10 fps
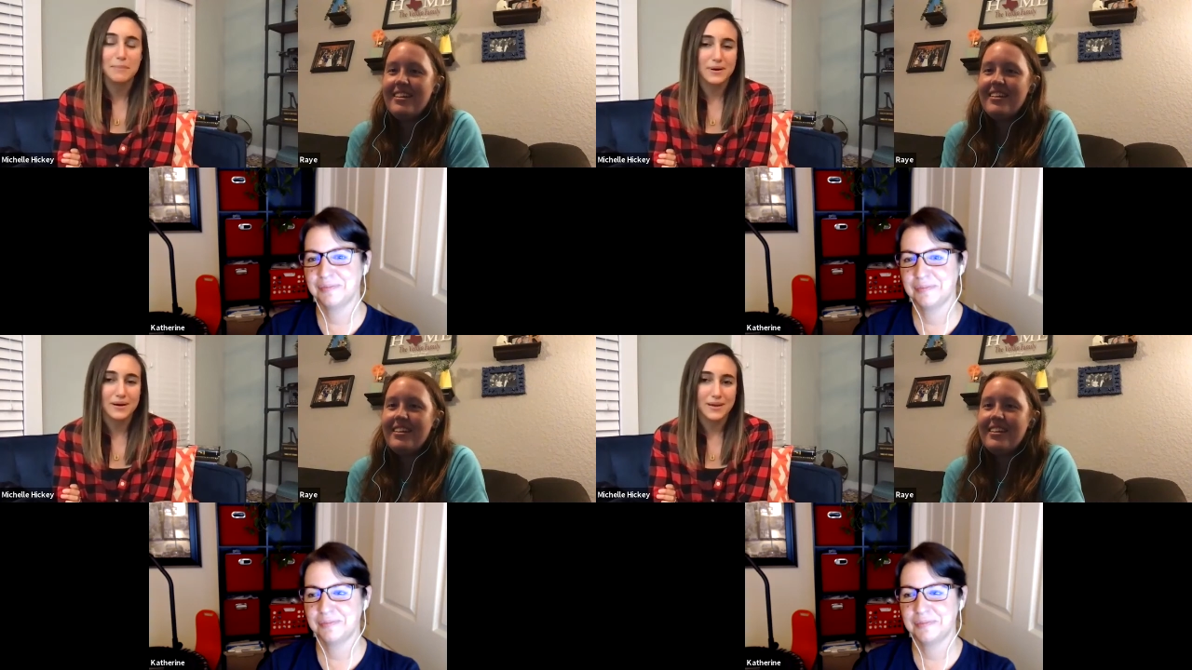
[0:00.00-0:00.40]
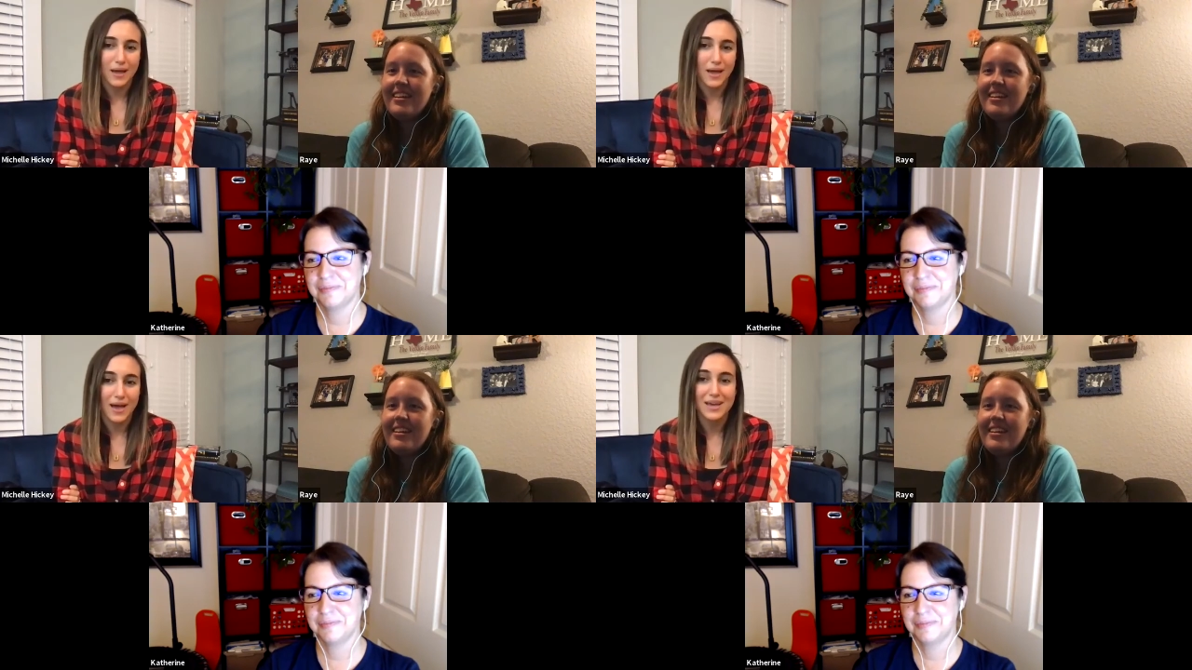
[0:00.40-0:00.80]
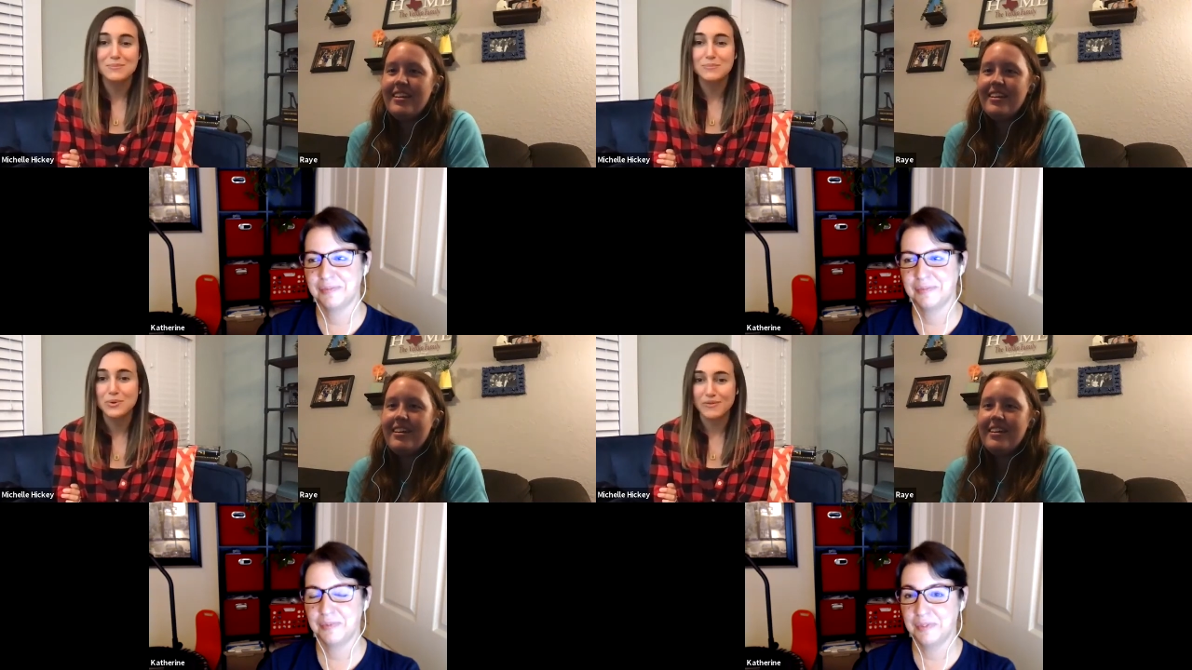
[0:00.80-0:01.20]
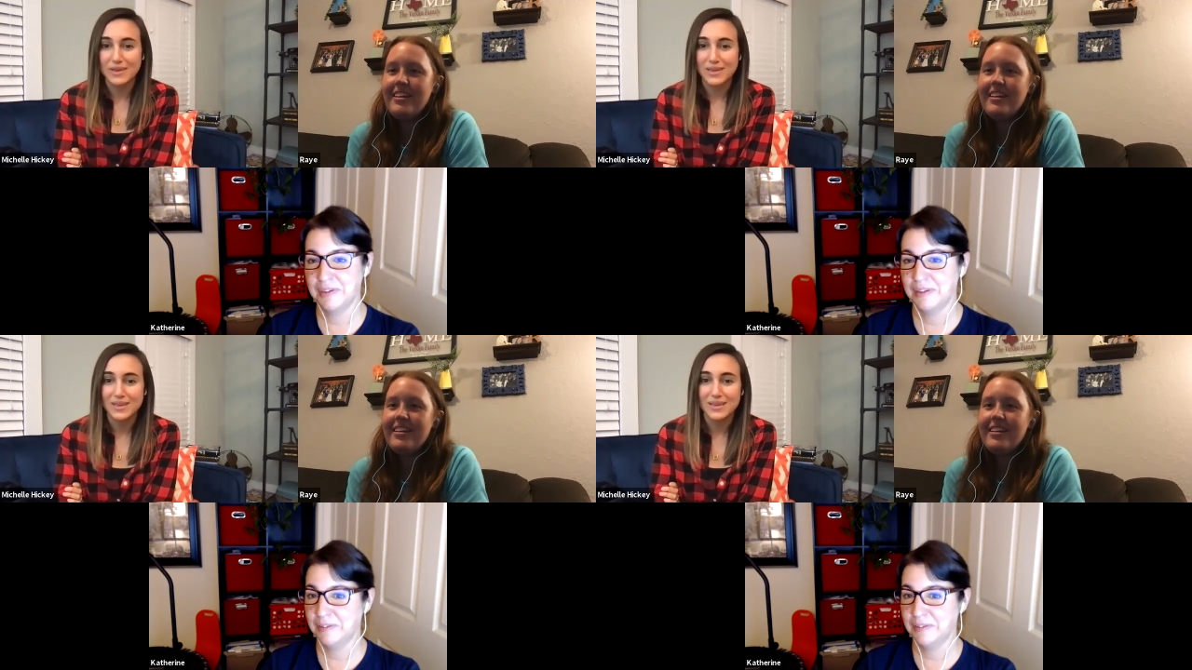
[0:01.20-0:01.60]
Speaker 1: book and
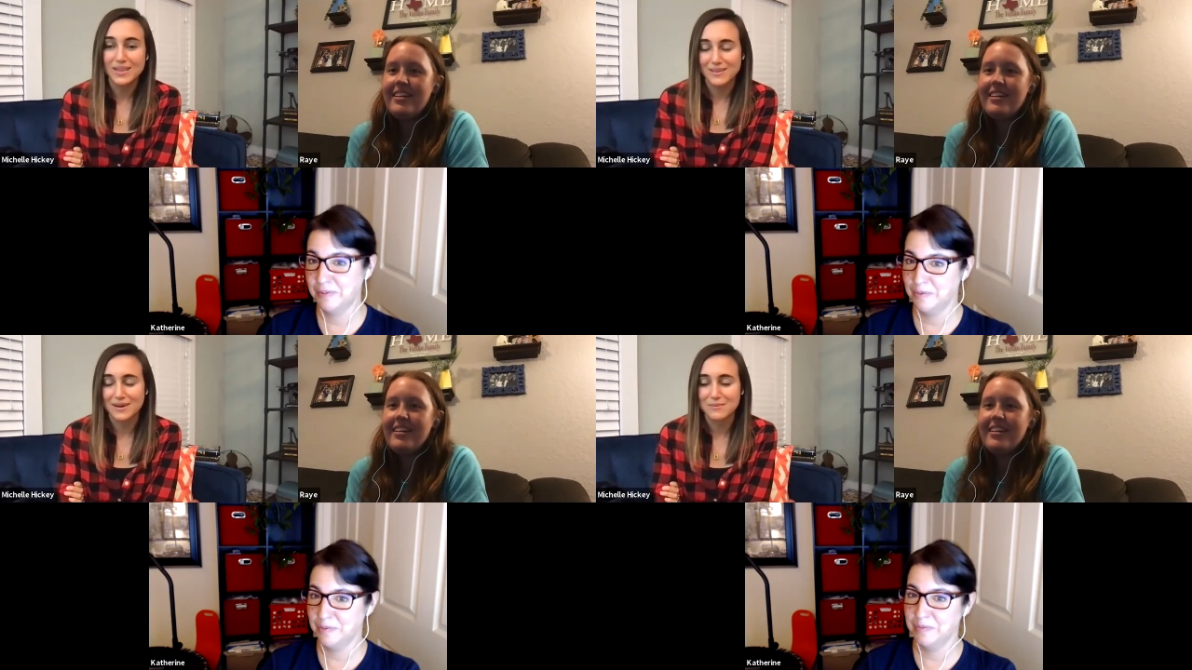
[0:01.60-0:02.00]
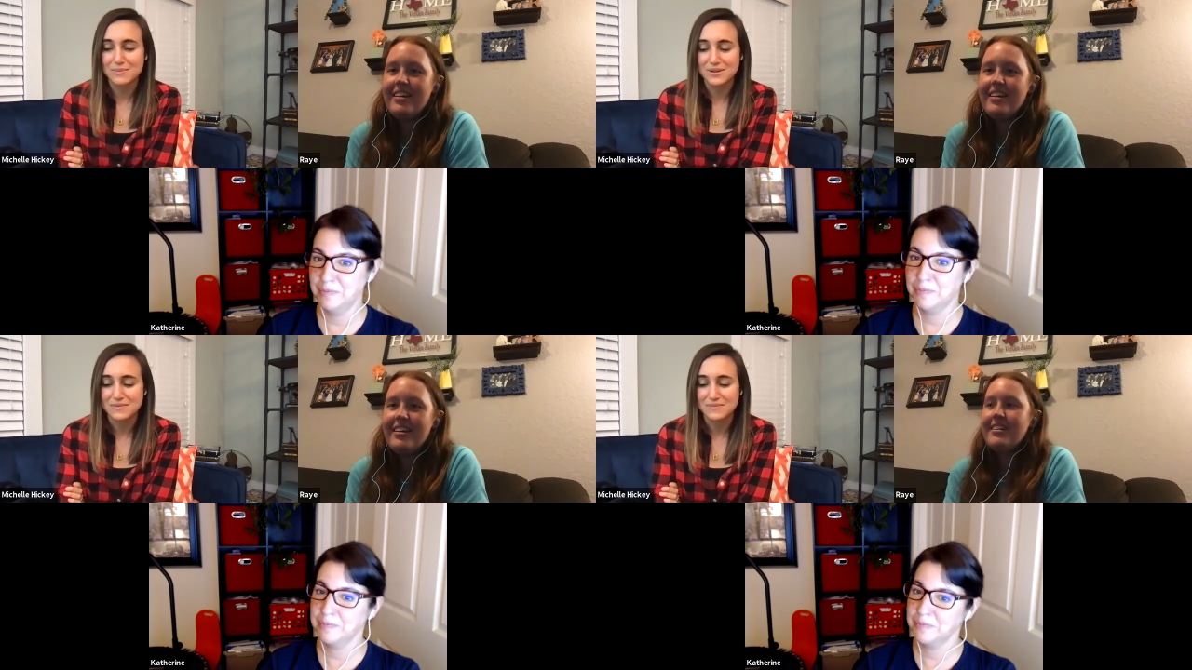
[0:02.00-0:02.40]
movie club